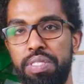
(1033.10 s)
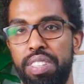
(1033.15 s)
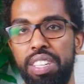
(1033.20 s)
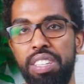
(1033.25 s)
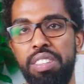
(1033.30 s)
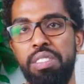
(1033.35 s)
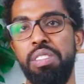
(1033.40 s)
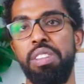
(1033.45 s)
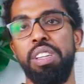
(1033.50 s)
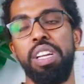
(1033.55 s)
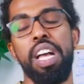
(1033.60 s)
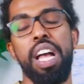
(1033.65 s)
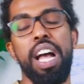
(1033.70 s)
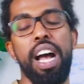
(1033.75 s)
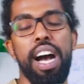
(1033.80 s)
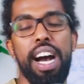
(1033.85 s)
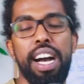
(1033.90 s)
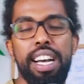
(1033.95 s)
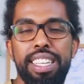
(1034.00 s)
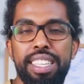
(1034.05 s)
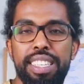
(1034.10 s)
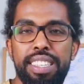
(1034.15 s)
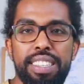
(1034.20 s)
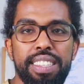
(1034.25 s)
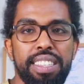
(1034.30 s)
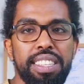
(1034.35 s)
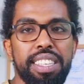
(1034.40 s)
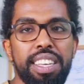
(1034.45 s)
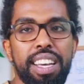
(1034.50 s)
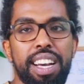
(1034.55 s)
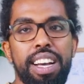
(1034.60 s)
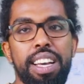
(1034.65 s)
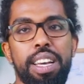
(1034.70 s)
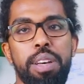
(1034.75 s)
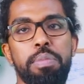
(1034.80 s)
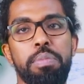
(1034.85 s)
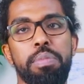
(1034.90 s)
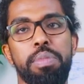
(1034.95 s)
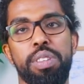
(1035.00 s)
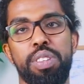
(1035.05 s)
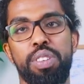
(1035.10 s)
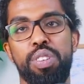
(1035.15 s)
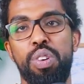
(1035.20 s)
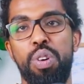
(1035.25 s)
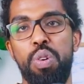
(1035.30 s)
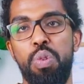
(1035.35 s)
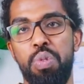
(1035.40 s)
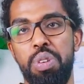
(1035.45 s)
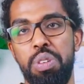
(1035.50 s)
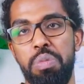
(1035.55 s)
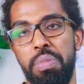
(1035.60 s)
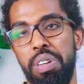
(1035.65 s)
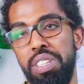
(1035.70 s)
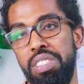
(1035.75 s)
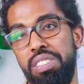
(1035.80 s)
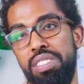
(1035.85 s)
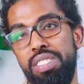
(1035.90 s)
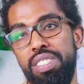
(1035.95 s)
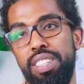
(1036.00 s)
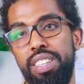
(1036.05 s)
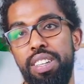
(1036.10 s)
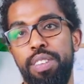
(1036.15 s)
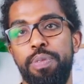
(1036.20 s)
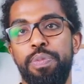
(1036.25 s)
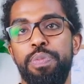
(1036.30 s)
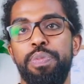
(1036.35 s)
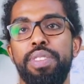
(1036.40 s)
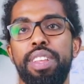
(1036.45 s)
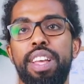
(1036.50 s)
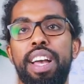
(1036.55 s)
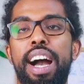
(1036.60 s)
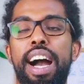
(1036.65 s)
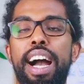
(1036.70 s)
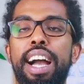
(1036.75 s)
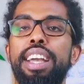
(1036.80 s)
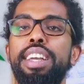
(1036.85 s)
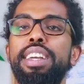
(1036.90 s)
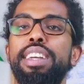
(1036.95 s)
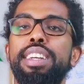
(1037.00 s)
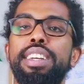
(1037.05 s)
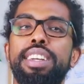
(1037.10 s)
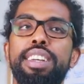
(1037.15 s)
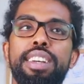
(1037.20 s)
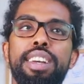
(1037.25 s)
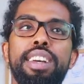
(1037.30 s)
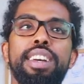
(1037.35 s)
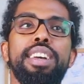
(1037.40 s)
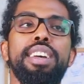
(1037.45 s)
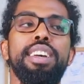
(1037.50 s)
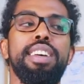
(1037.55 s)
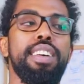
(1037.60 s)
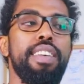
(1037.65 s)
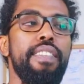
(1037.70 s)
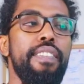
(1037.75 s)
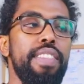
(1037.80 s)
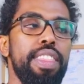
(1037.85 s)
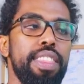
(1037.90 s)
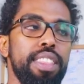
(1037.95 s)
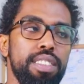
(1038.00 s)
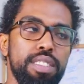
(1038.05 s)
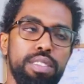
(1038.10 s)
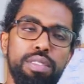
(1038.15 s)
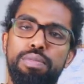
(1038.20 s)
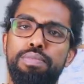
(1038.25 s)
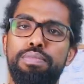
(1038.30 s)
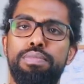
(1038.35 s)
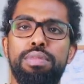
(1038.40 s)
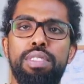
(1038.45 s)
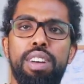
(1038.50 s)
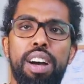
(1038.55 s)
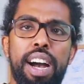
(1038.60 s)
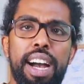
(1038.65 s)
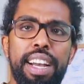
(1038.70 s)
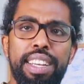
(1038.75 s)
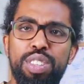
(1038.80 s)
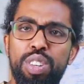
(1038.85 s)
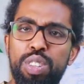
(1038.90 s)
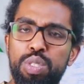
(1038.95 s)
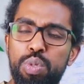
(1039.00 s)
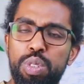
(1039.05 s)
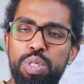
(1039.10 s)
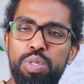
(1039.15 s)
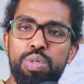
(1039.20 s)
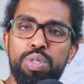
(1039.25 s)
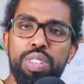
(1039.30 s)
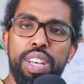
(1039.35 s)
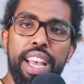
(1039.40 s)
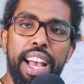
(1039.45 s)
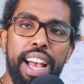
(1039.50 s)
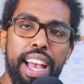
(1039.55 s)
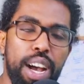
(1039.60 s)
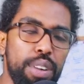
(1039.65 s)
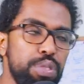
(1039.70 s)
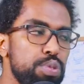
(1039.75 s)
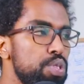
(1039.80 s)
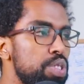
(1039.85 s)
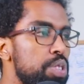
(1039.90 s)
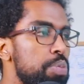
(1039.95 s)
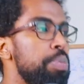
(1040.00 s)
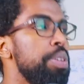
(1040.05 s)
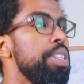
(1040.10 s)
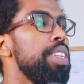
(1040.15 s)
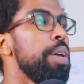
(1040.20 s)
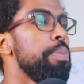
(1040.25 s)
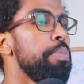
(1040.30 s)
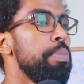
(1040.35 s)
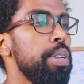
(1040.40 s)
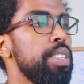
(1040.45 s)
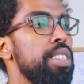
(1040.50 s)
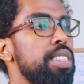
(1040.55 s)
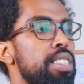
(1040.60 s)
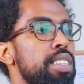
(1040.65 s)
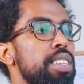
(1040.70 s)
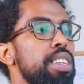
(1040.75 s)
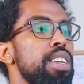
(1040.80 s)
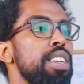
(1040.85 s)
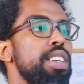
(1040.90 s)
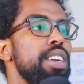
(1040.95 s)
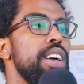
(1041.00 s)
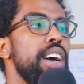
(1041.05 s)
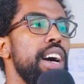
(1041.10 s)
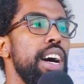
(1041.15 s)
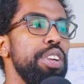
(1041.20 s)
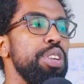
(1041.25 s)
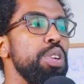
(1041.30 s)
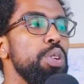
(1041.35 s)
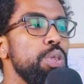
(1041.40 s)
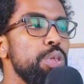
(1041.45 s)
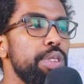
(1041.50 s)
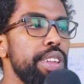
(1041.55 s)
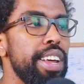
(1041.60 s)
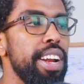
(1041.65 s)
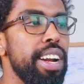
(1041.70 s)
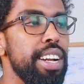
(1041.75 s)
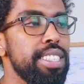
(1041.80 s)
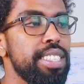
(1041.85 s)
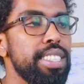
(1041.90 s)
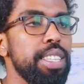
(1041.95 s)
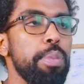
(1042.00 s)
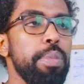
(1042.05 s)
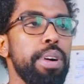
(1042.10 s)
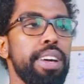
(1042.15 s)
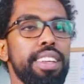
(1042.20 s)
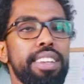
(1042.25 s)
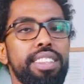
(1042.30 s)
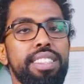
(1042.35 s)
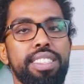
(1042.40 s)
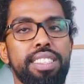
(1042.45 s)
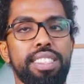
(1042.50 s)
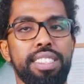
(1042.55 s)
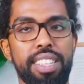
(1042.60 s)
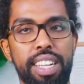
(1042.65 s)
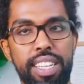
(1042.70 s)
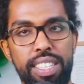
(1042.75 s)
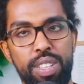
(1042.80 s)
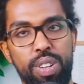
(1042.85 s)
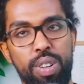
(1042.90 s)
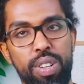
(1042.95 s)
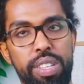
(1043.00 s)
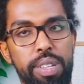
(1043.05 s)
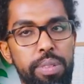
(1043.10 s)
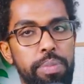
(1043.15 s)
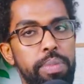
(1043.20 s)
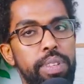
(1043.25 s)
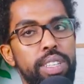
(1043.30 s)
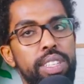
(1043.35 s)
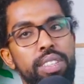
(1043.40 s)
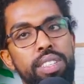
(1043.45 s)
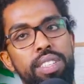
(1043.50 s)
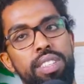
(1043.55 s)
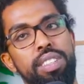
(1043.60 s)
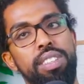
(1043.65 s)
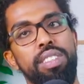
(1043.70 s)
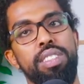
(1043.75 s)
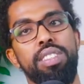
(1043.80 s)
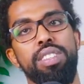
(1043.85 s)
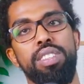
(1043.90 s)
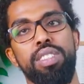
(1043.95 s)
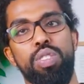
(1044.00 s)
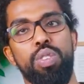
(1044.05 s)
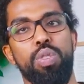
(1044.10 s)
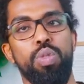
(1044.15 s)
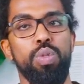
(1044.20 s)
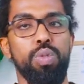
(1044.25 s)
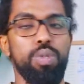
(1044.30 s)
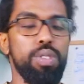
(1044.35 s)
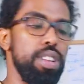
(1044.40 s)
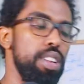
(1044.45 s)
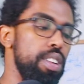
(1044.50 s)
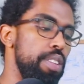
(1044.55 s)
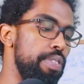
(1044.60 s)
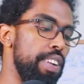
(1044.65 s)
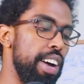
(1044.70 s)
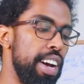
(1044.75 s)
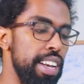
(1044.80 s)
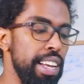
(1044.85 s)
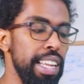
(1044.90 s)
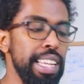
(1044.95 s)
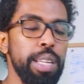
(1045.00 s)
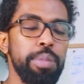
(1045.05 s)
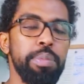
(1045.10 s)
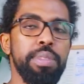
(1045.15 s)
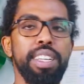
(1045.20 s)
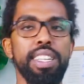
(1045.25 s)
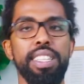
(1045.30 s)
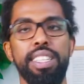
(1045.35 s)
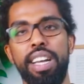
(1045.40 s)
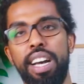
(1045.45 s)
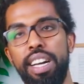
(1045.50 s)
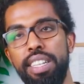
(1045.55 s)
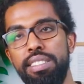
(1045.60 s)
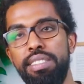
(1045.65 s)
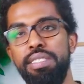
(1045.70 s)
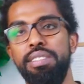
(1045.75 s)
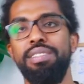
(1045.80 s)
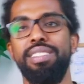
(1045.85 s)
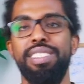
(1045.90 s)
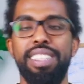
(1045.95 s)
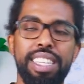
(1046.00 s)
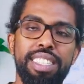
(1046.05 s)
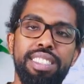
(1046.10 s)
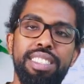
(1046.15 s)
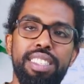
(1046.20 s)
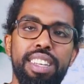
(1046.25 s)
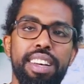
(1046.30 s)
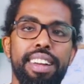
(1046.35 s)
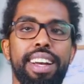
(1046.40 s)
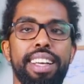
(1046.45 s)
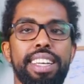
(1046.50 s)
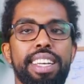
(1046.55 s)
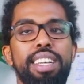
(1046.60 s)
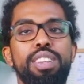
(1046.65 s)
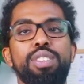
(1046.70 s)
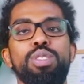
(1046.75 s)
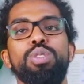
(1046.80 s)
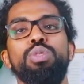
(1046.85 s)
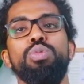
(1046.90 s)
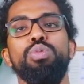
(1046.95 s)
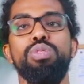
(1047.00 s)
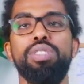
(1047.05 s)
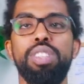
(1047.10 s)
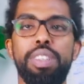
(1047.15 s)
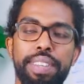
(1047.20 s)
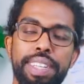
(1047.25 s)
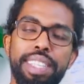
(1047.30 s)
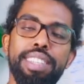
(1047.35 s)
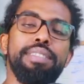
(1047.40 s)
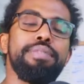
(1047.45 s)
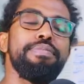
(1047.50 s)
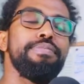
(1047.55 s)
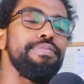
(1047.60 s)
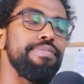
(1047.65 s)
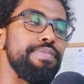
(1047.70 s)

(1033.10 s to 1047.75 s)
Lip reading: 10. I think I am growing, but I don't want to say I have to speed up, but I know there are some other things that holding me. So if I eliminate that, next year I can go to 7